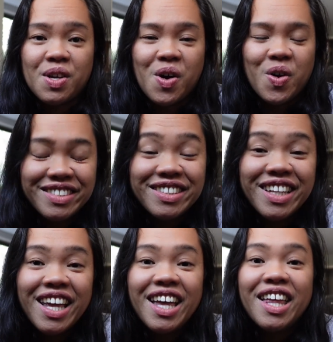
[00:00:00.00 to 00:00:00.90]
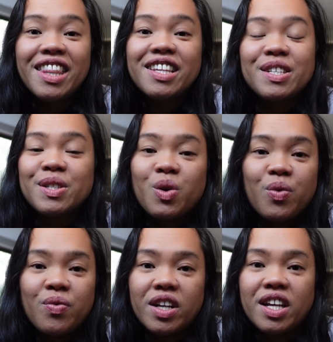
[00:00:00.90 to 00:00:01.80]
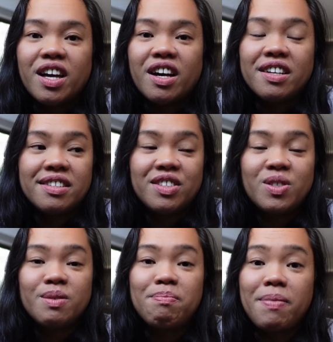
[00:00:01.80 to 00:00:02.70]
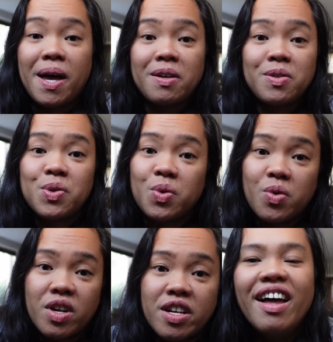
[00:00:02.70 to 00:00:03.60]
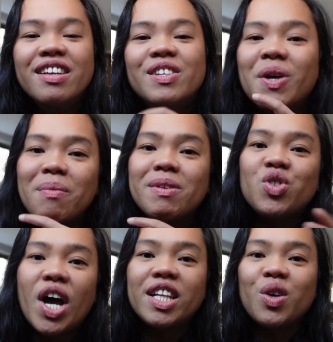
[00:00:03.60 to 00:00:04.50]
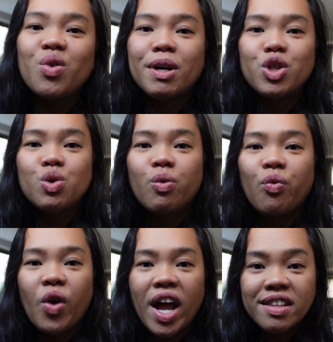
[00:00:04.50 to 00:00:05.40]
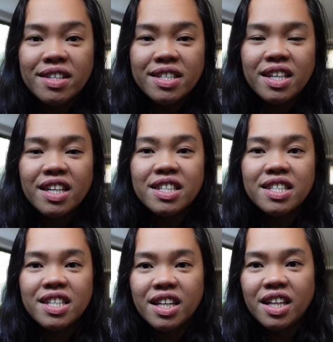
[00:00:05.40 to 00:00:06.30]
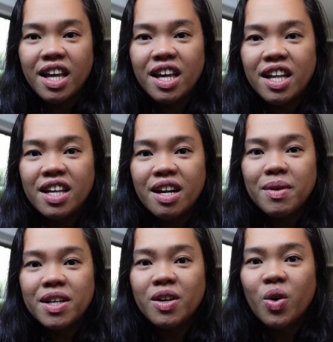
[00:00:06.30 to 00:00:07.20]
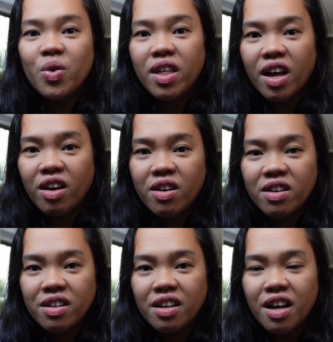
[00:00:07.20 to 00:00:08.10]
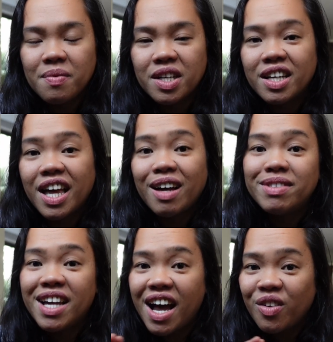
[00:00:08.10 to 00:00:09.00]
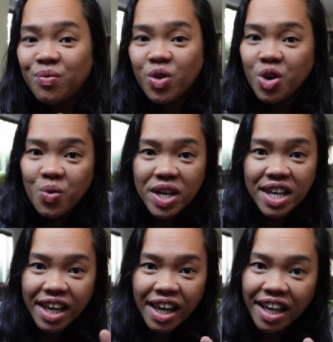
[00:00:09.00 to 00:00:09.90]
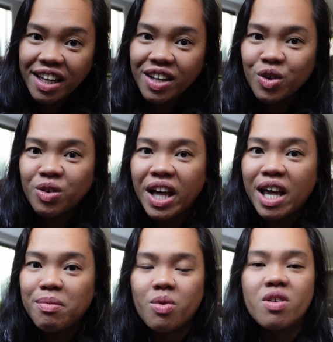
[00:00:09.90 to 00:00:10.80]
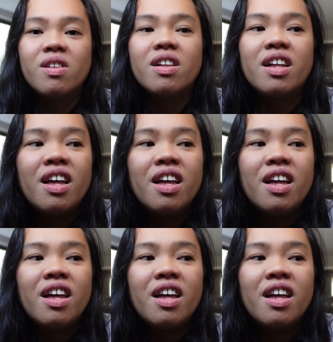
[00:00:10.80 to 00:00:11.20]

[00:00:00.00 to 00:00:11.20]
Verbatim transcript: So this is so funny, guys. Just a backstory. So I've been chatting with my two friends in Sydney that I'm gonna go there. I'm gonna come down for a weekend, long April.